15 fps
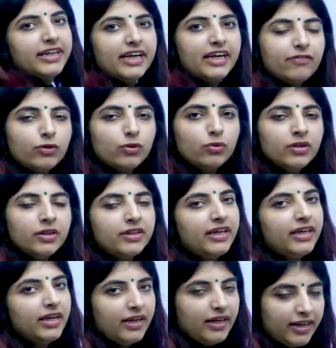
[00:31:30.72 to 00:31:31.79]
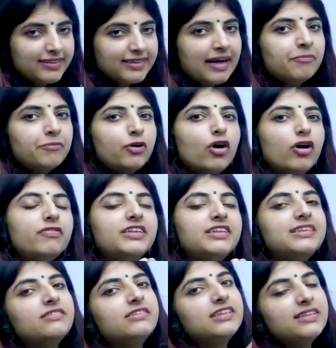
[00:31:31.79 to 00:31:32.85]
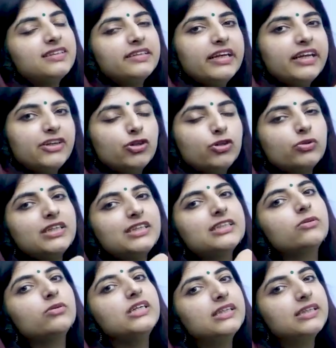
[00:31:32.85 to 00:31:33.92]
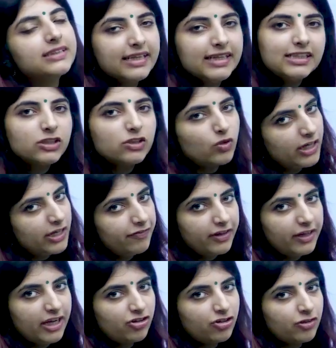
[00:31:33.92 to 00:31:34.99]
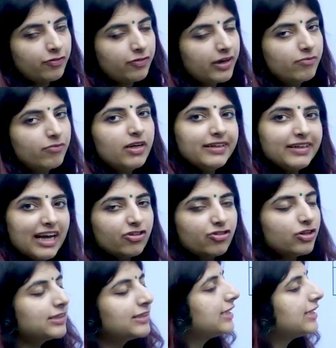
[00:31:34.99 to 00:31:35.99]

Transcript: gave you the example of this this is related to the skills qualification framework national